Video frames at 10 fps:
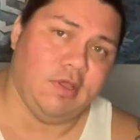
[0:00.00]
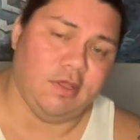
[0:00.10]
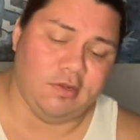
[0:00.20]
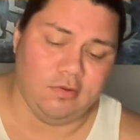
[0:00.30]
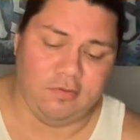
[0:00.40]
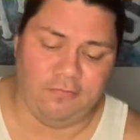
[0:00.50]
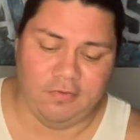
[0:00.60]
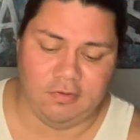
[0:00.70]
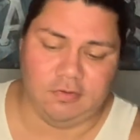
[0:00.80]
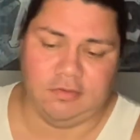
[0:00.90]
And the only
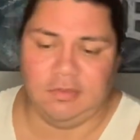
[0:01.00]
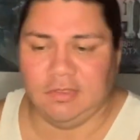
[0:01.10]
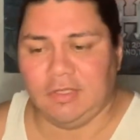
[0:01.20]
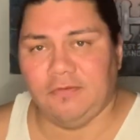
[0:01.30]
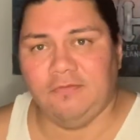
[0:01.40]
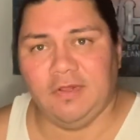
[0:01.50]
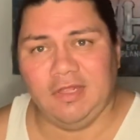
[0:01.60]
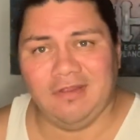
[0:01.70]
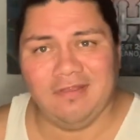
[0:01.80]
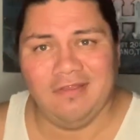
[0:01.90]
fill that can fill
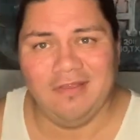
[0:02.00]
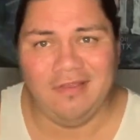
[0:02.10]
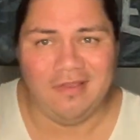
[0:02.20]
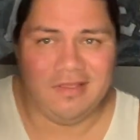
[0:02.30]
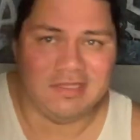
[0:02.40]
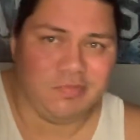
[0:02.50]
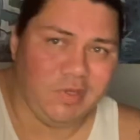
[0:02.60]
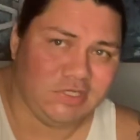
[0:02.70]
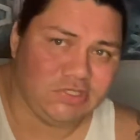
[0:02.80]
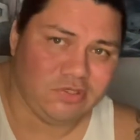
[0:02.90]
it is
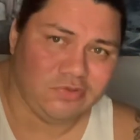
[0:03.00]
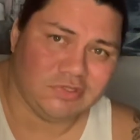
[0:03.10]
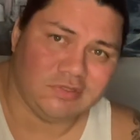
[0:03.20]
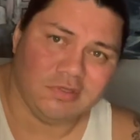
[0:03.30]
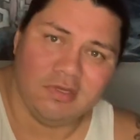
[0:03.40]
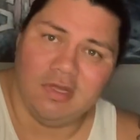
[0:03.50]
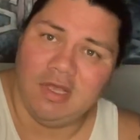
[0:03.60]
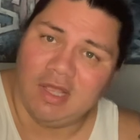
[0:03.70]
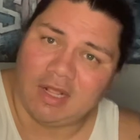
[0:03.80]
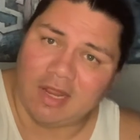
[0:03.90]
big shoes,
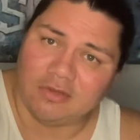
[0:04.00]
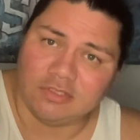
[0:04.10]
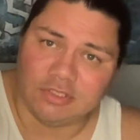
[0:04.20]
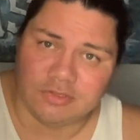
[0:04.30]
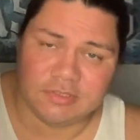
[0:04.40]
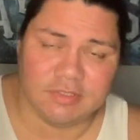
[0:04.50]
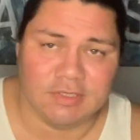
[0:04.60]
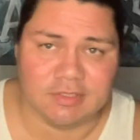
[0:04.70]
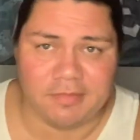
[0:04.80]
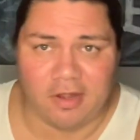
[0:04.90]
clown shoes,
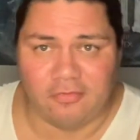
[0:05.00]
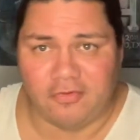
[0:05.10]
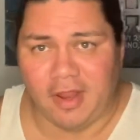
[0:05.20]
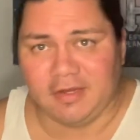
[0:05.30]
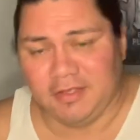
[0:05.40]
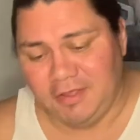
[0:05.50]
as a matter of fact.